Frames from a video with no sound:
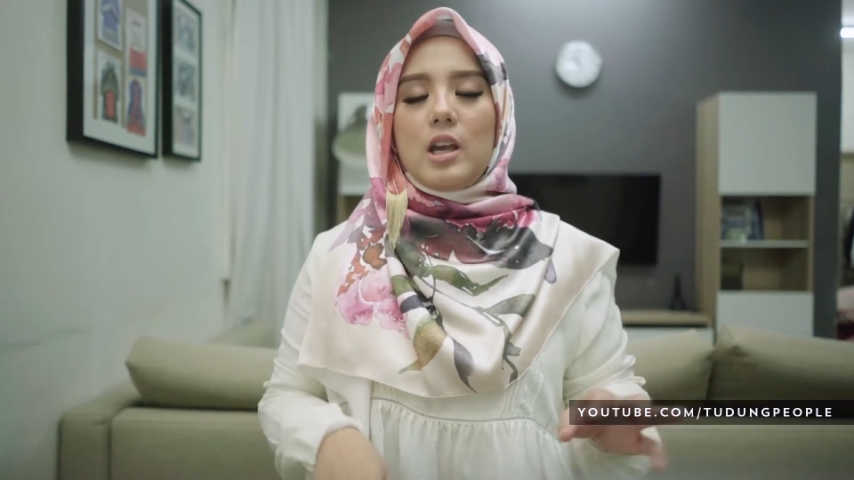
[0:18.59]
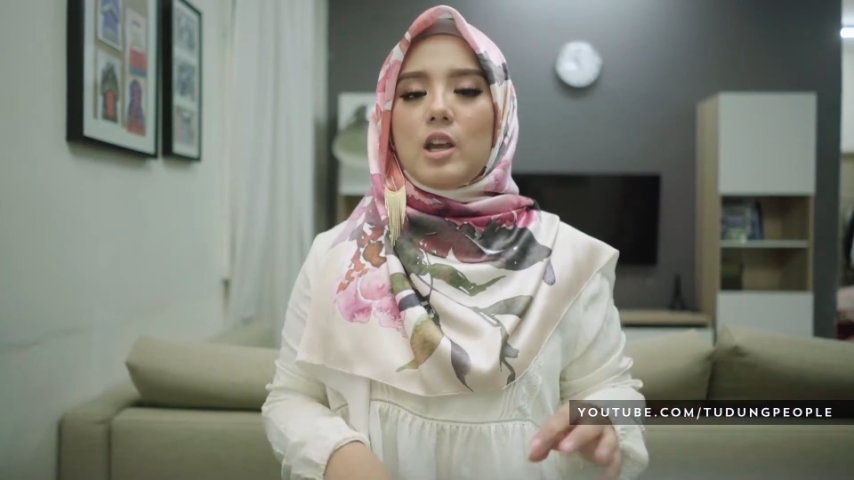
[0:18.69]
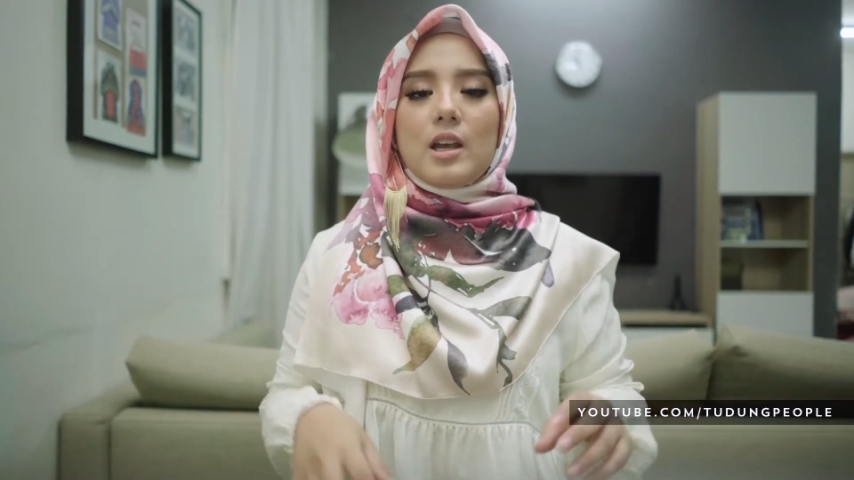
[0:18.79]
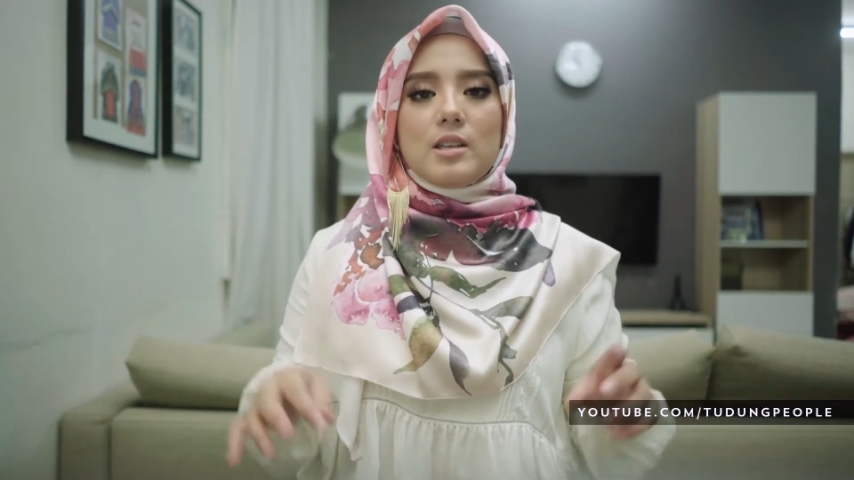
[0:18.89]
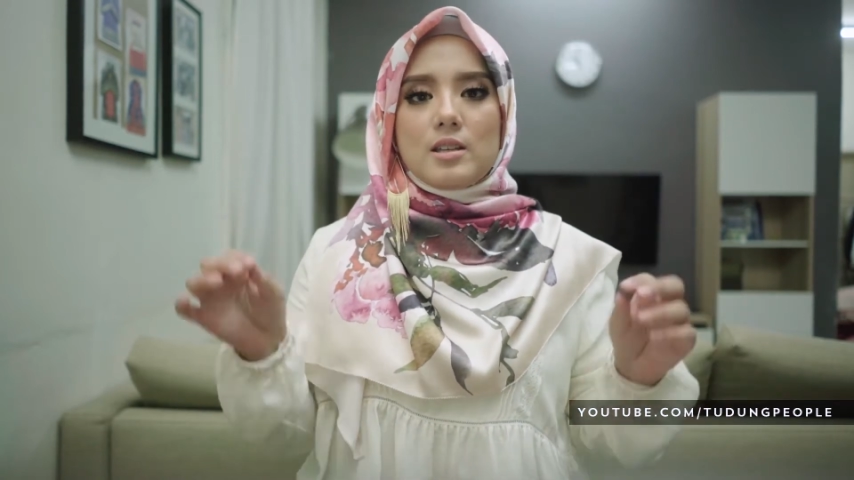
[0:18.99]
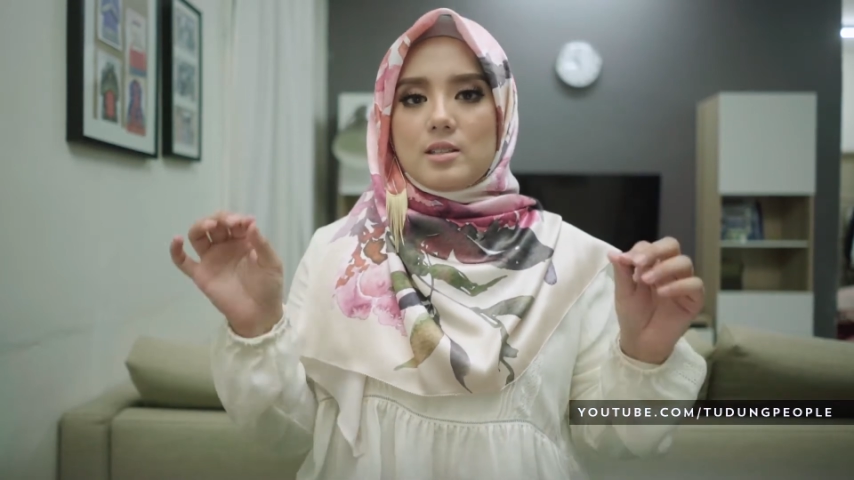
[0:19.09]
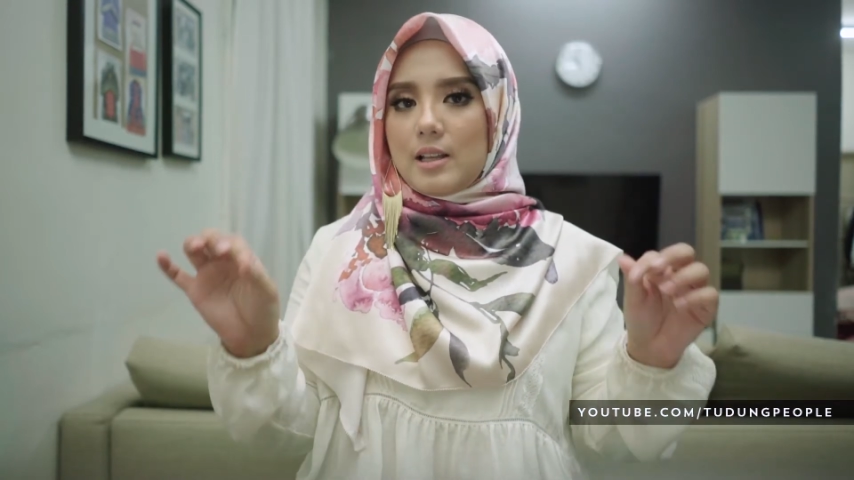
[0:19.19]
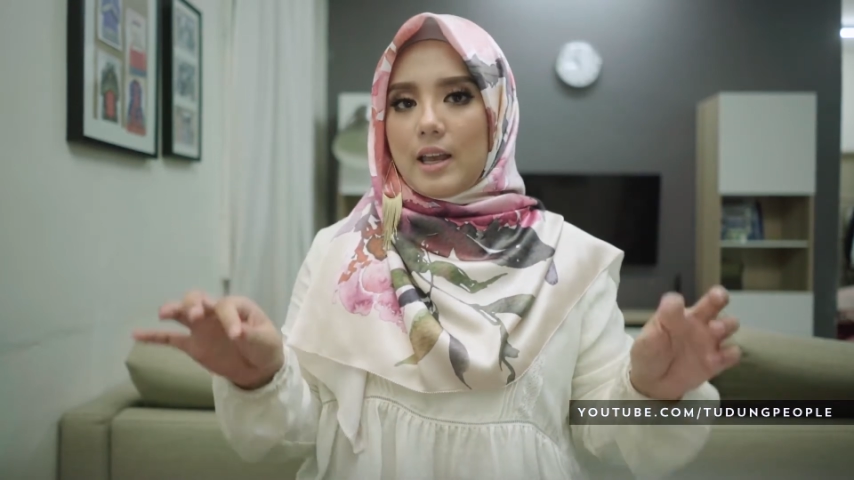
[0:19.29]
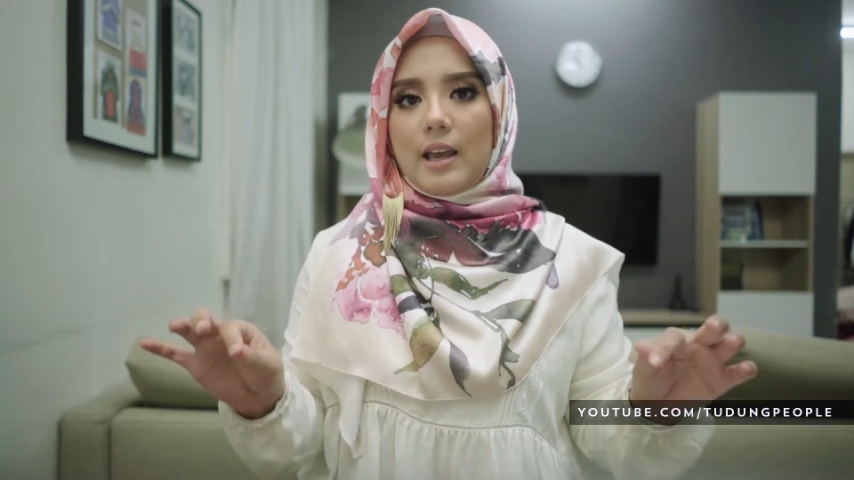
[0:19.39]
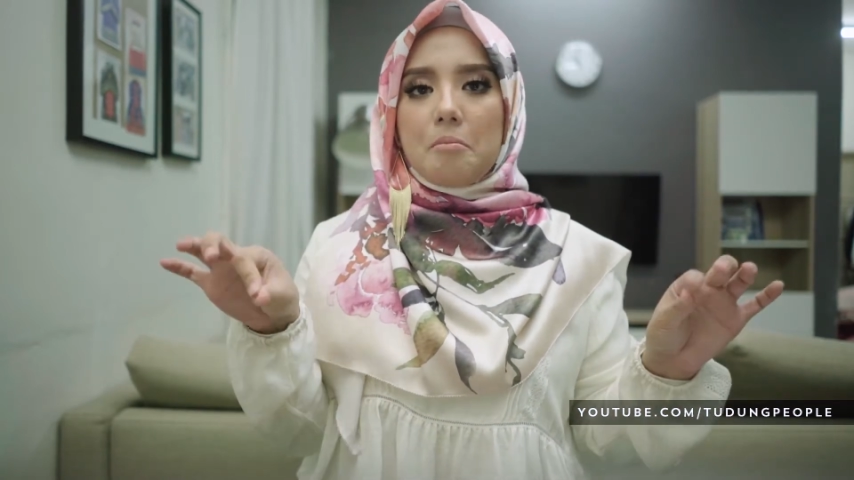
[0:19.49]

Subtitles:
you can just like